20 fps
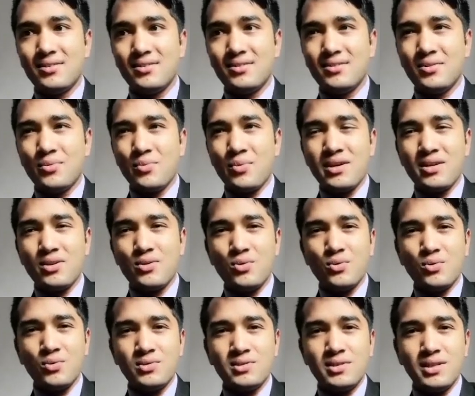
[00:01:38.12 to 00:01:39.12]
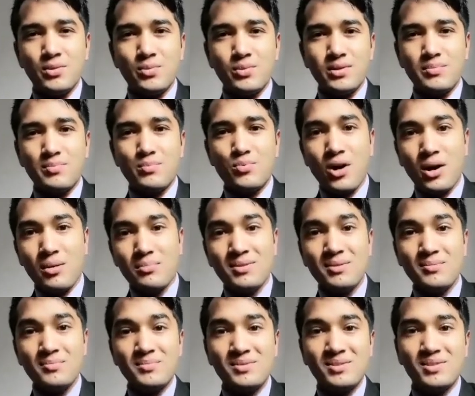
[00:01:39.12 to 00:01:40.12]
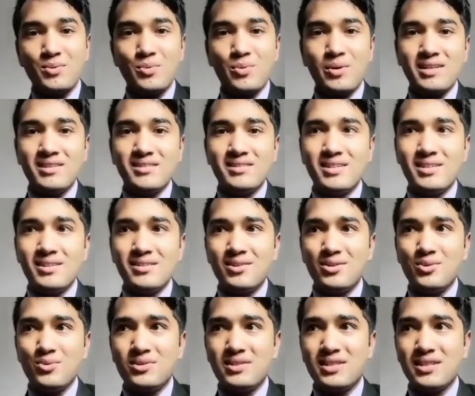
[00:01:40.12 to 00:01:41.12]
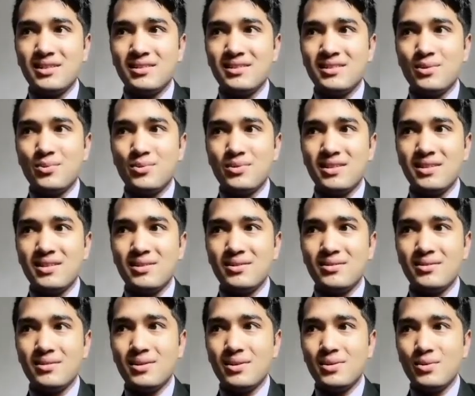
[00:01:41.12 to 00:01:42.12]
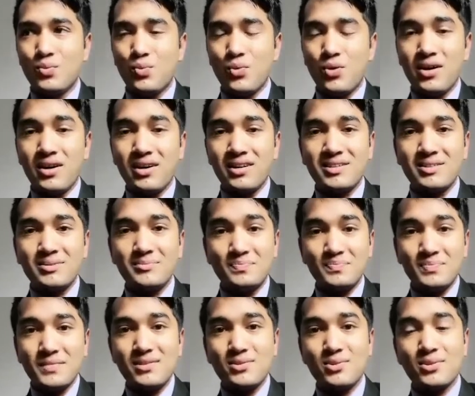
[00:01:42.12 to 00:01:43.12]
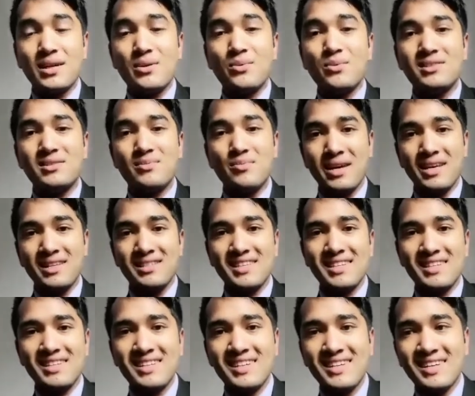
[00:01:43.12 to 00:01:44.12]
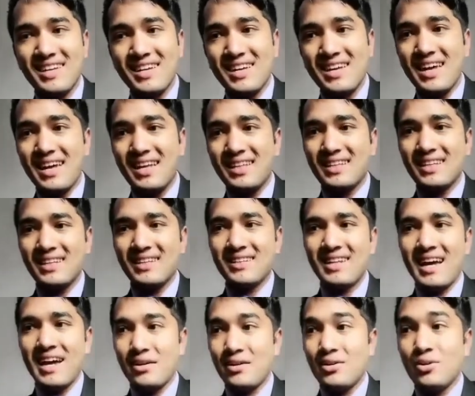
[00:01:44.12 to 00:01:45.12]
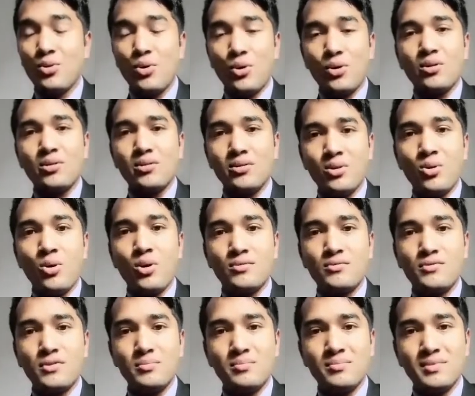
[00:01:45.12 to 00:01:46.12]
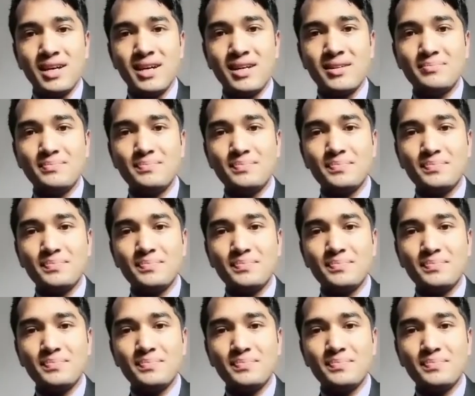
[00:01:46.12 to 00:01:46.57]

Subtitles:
the way you deal with the problems, the way you deal with the work. So that was amazing, and then I learned a lot from there.